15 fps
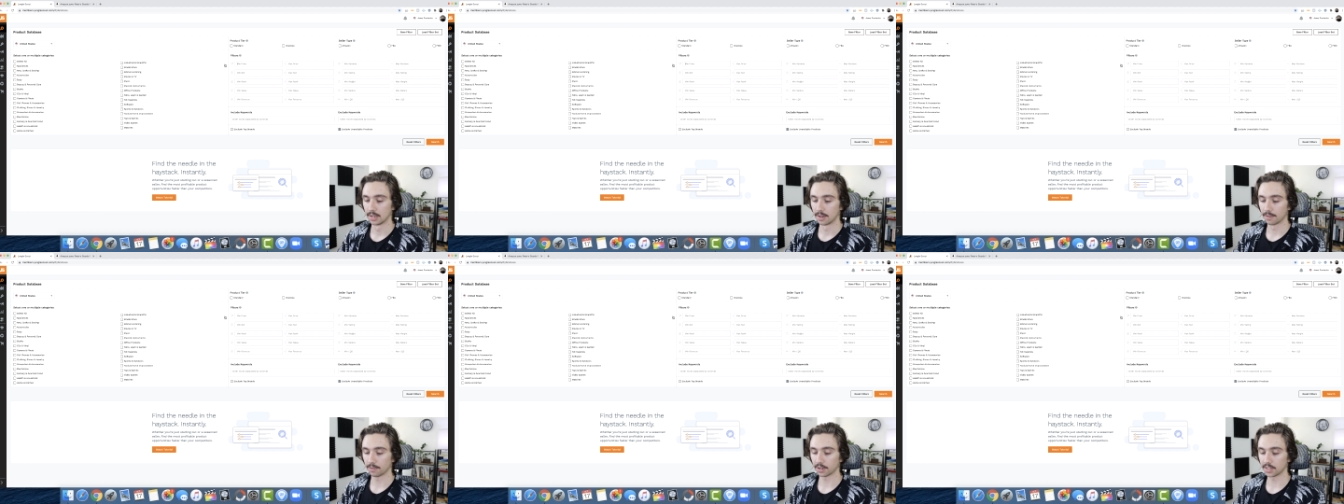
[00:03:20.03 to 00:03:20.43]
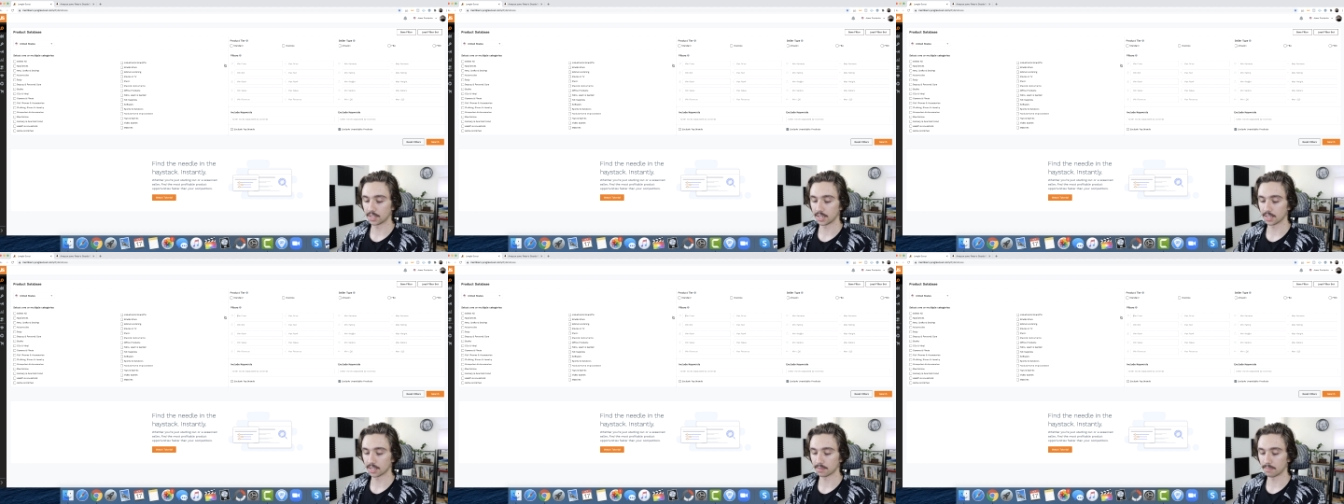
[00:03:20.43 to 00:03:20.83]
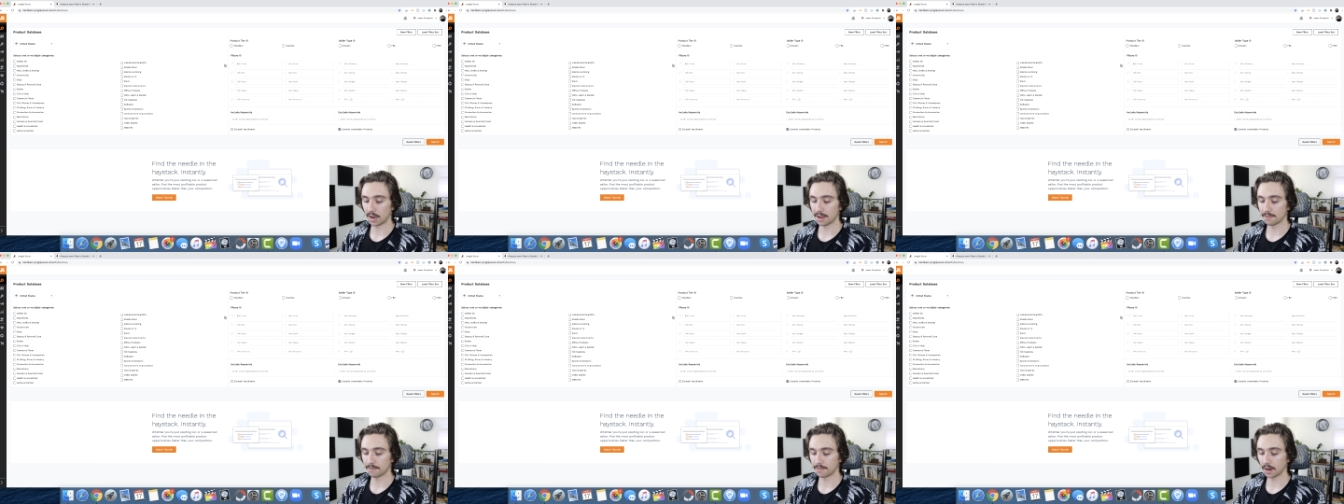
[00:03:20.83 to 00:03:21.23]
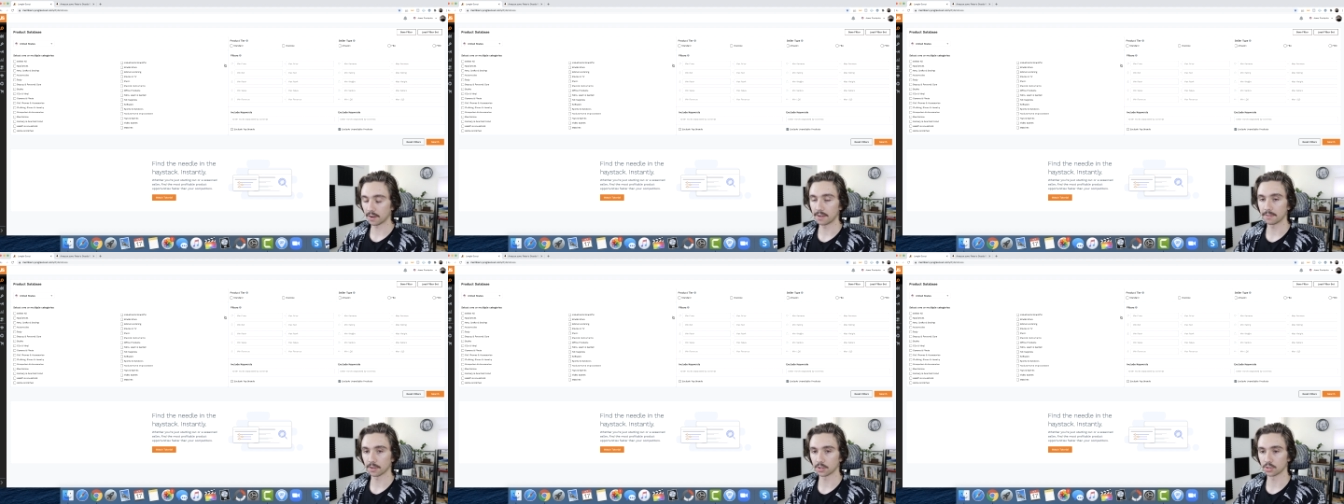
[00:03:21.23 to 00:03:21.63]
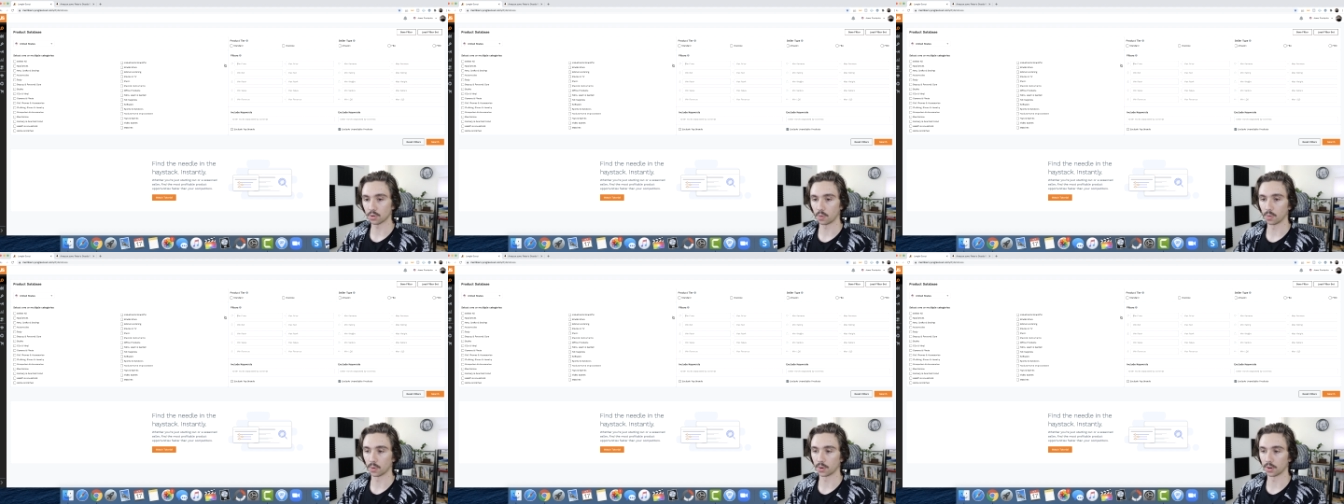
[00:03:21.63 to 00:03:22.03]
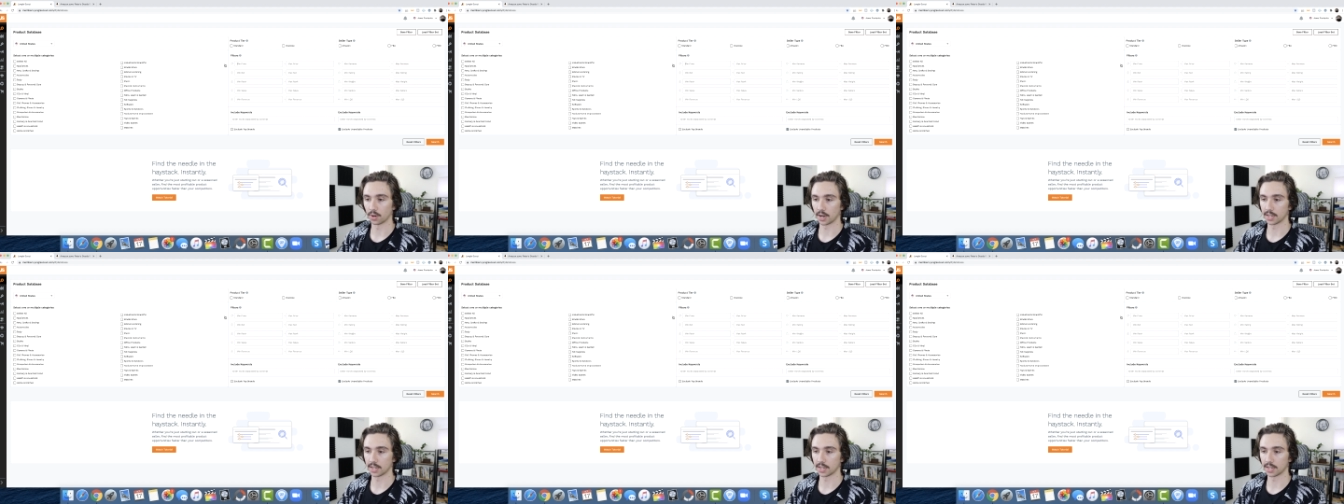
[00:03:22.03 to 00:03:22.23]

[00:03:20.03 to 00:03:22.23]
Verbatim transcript: For instance, my very first order,